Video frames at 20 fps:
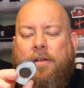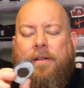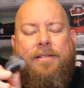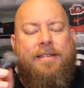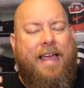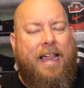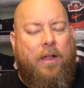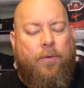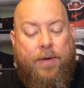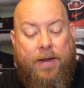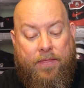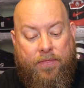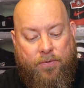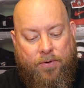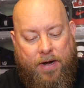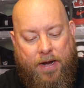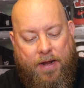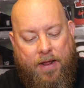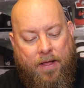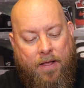It's Halloween 3.
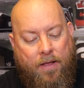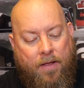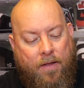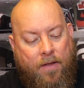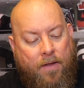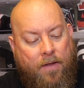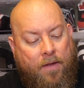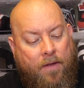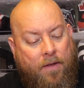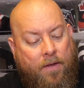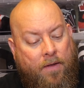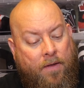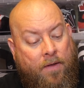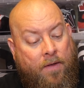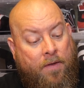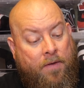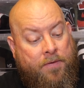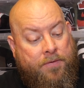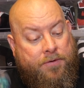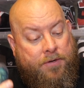
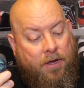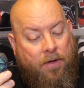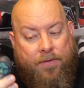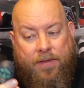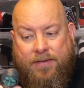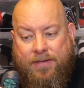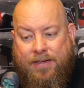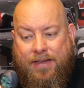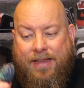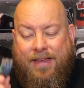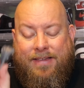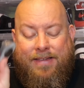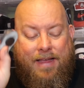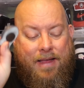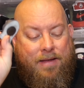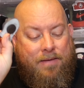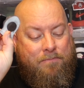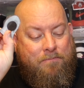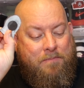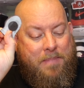So this is
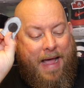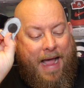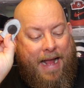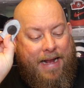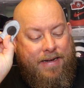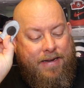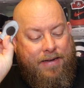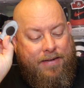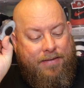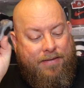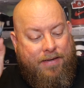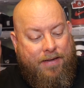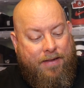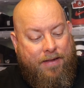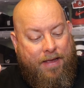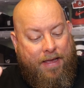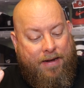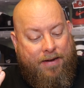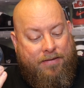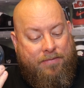a magnet,
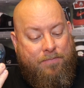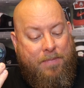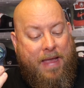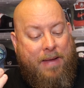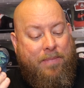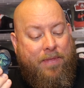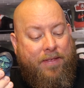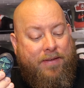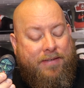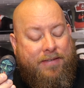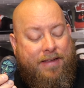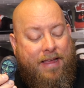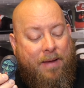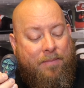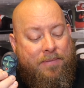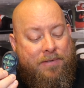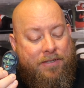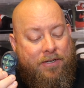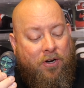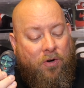and it's made by the
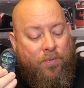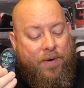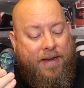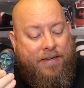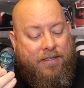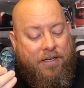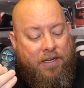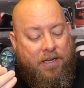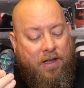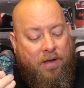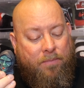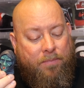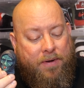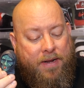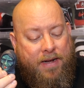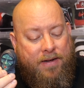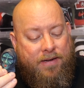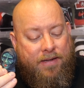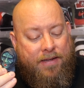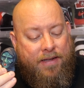same Serial Resin
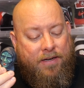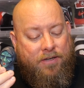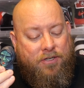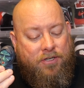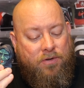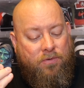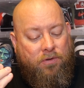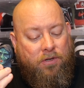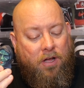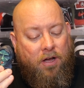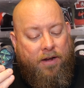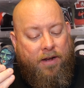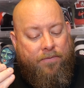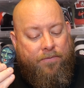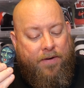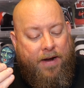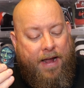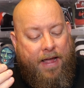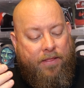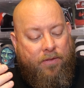company to get you longing
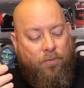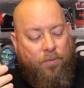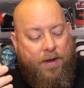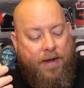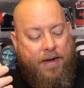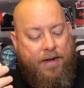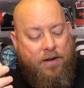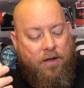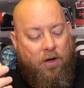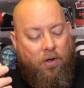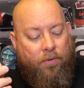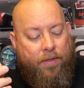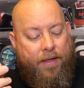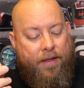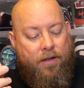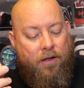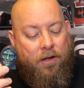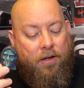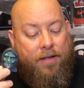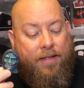for Halloween,
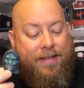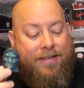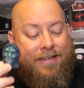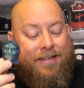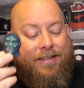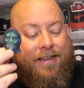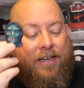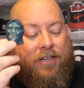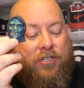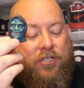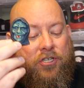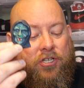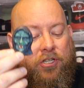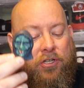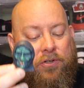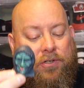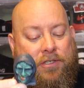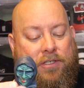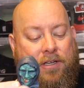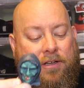only this is
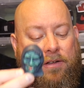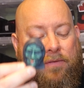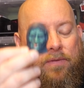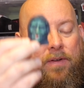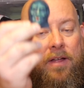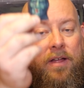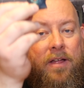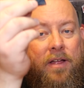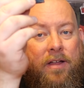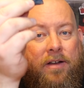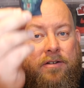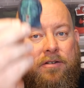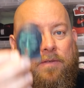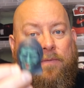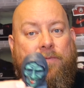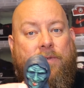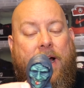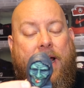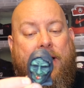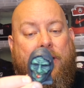exclusive to
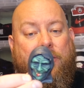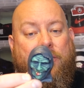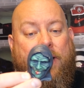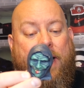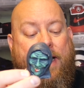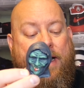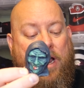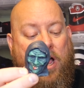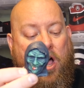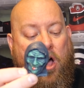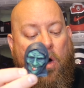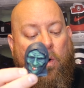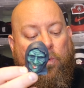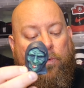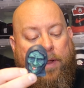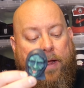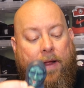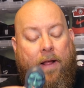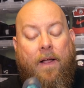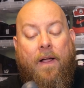Fright Crate
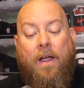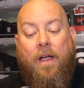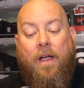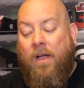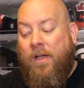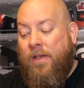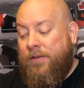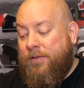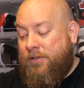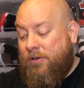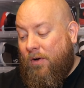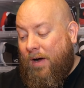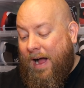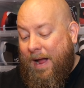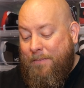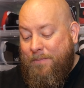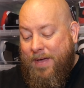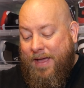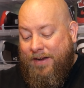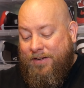only. So
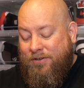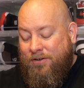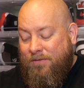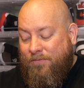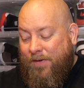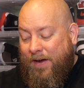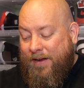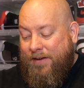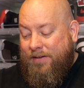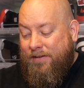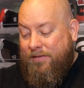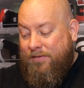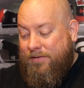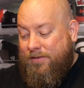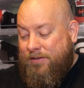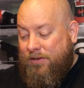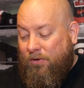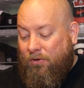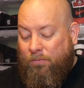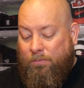I bet you if I
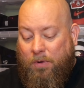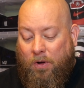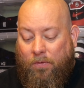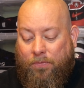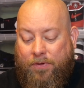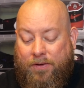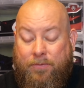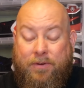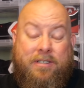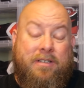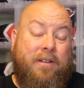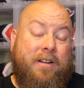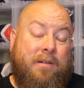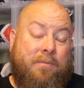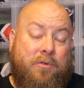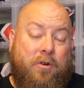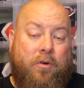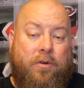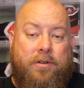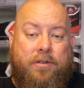sold both of these, which
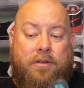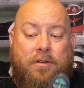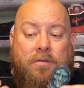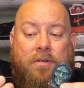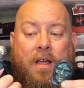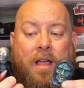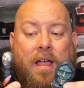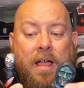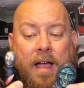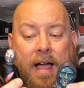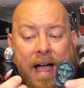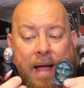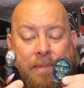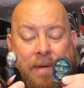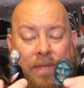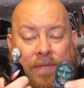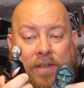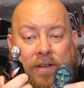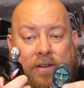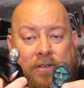I'm going to, I
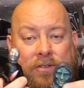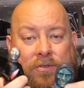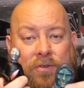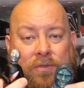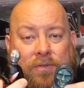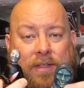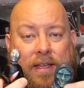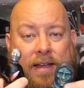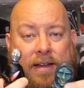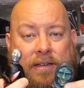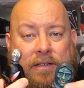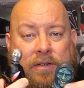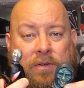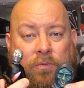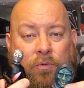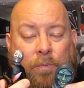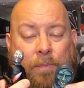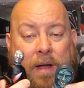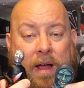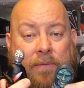bet these two things
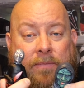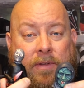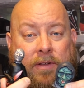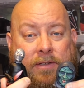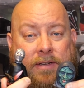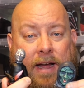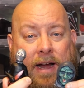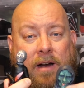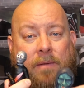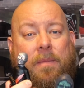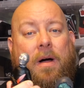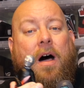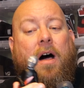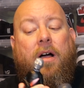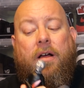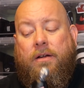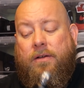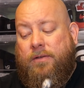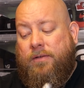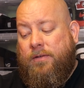will pay for the entire
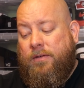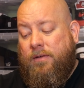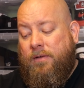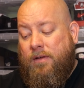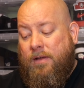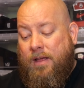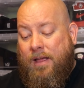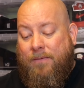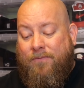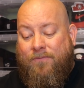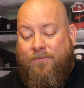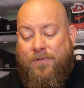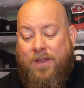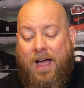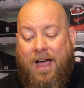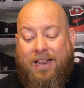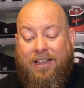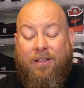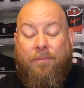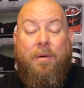box, if
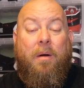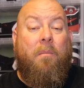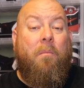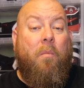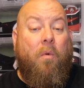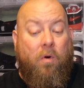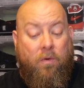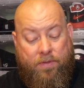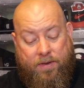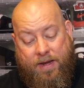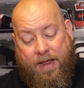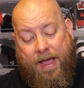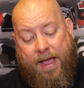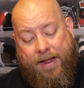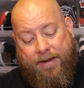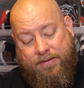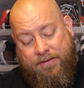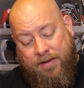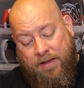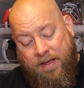not a little bit more than
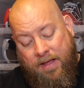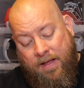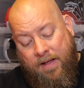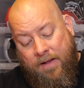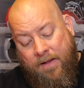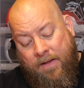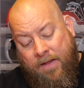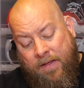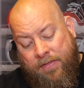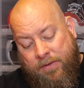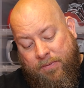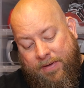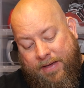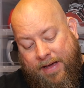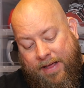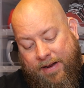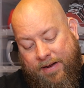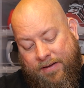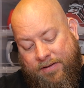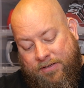that. Then we
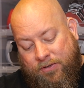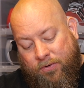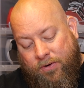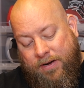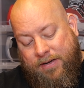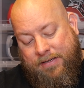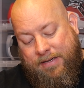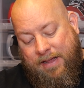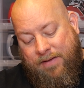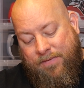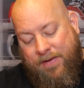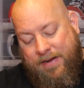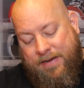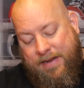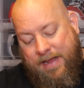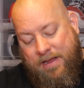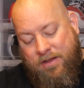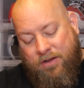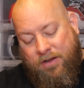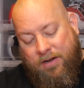got an assorted
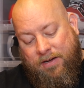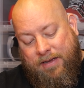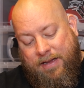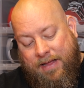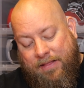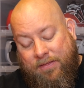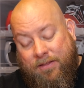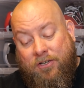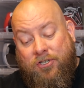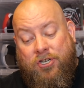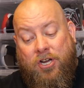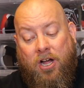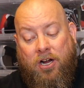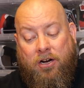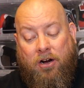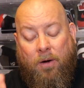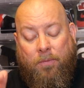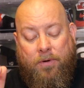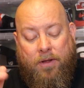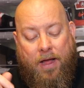DVD. You could get the John
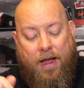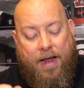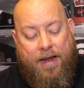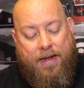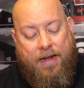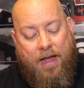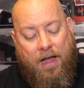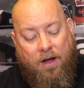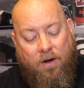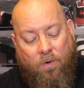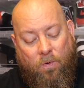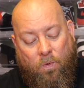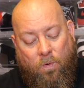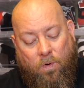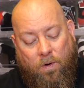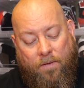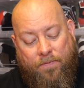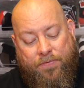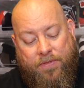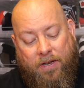Carpenter I Got
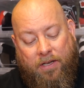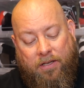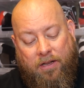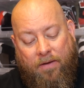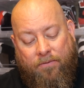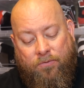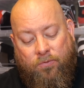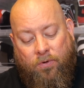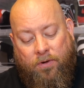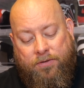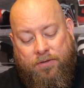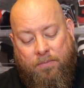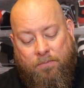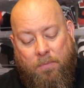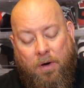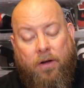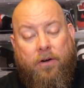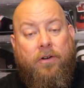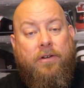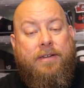or The Loved Ones, a
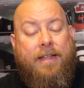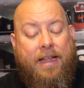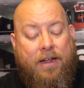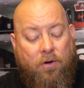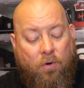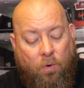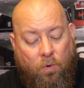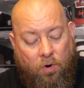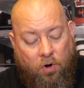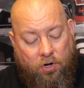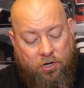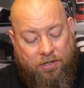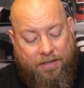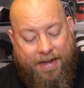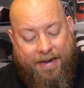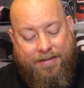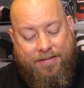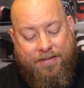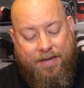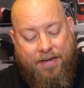modern day horror
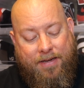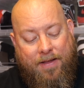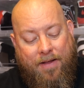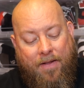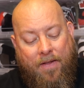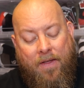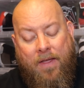classic.